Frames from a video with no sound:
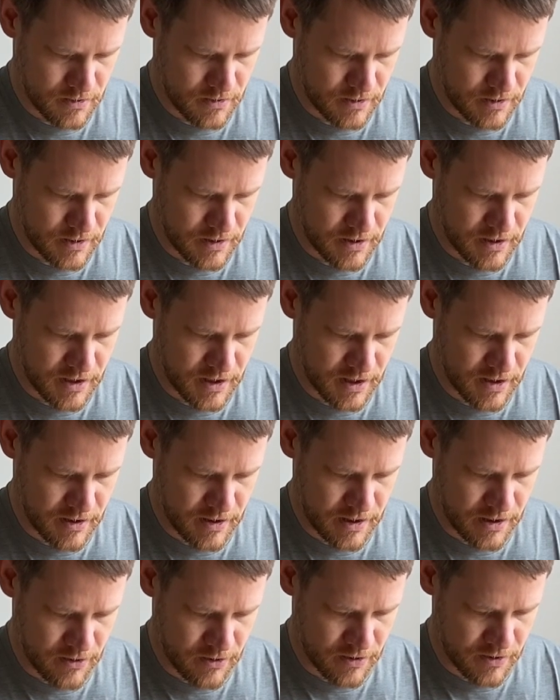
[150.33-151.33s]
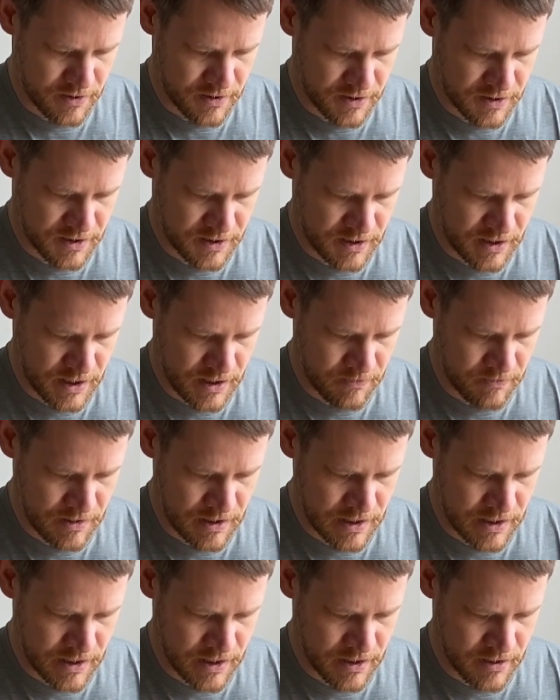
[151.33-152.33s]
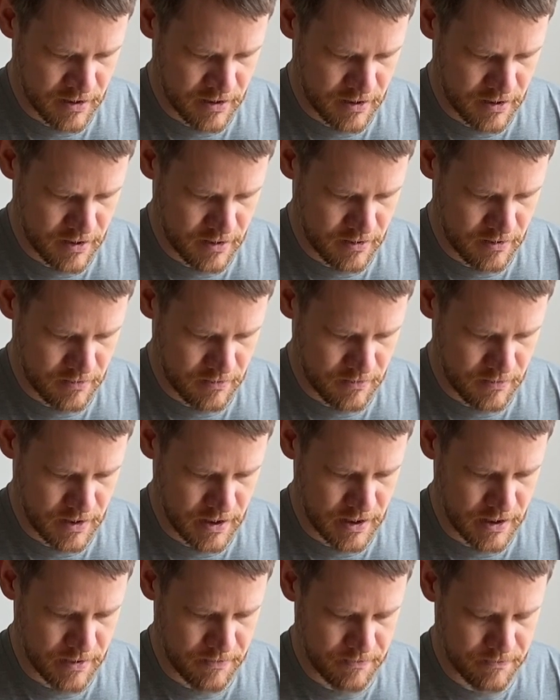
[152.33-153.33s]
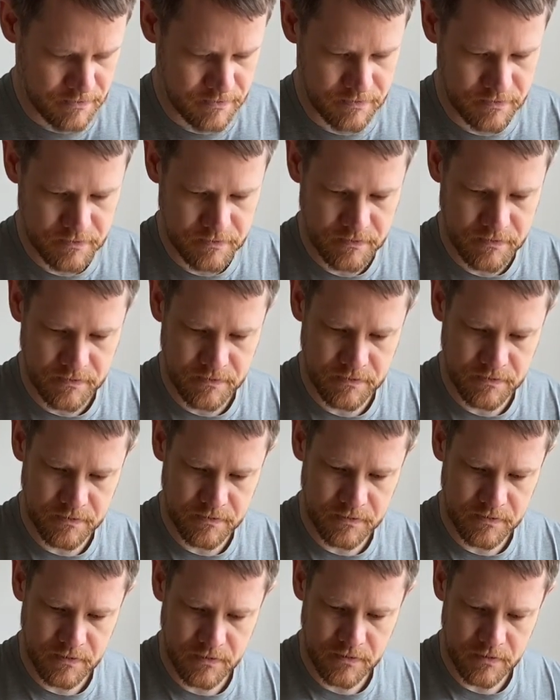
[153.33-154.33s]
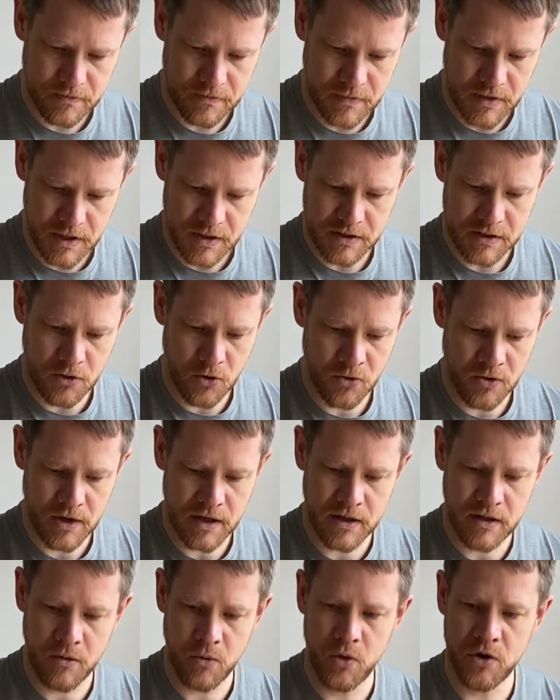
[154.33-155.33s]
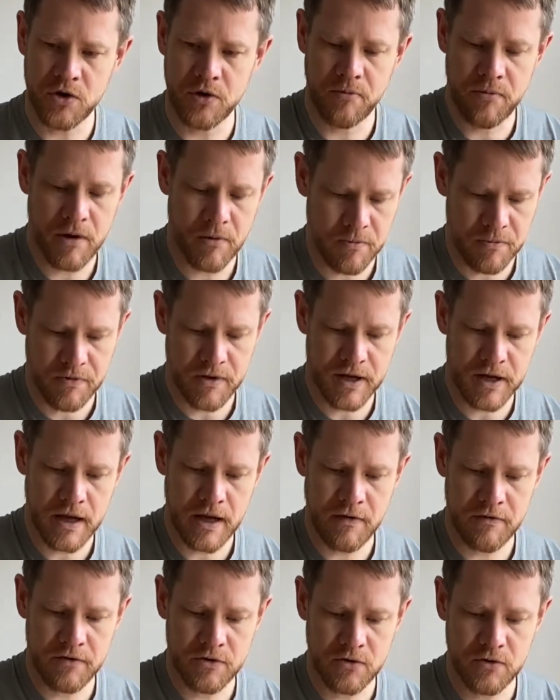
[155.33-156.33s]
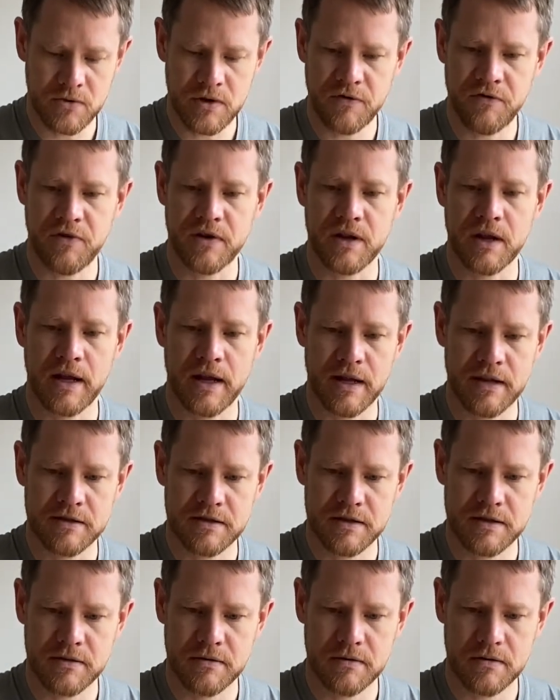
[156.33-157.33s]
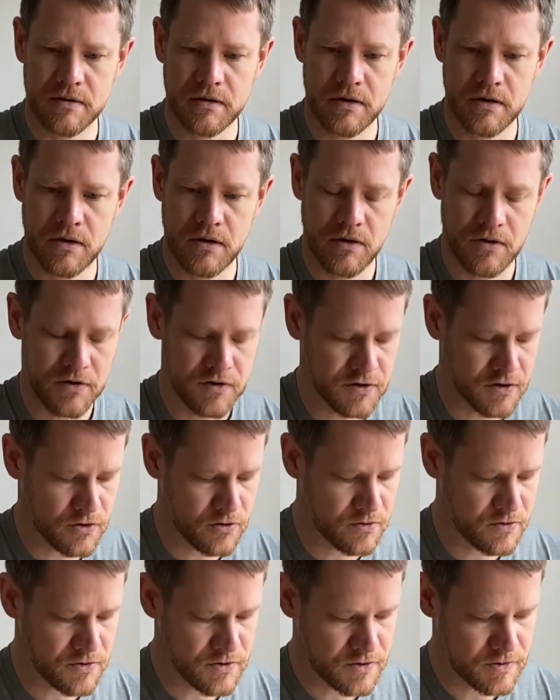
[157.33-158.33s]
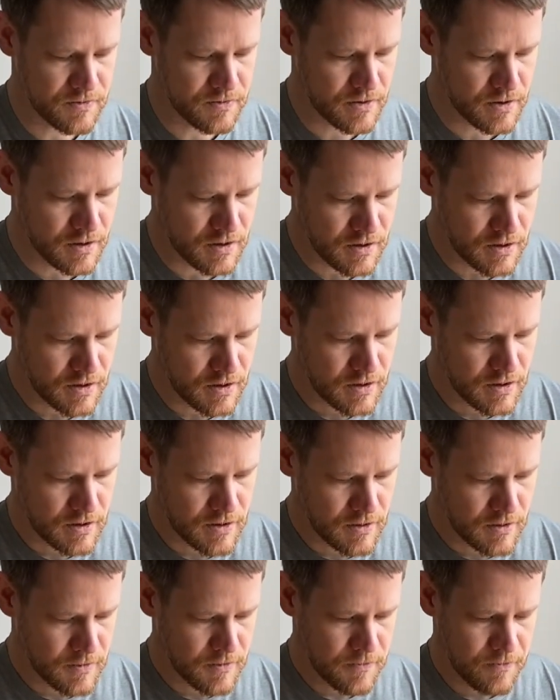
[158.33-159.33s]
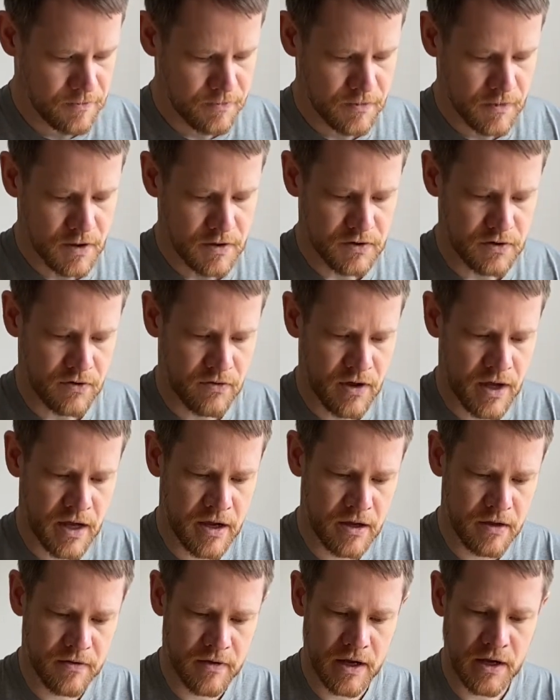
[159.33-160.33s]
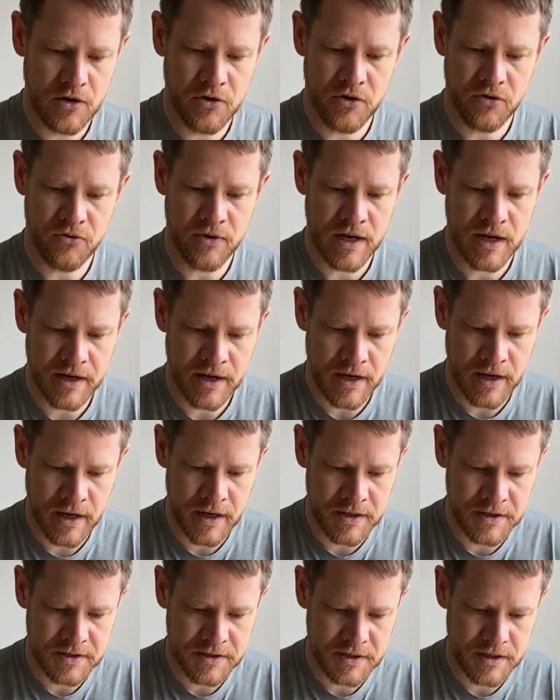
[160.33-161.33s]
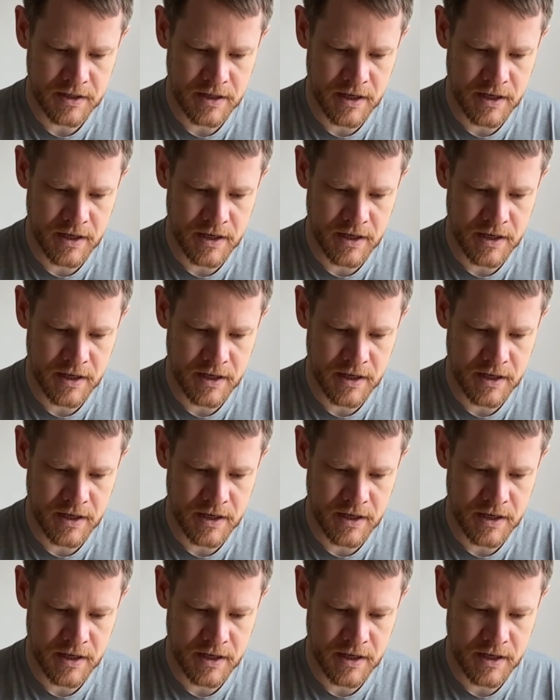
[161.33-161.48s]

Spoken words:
I think they are the same length. Yeah, it's only the water pump that have 2 different lengths on the screws. So they look really nice.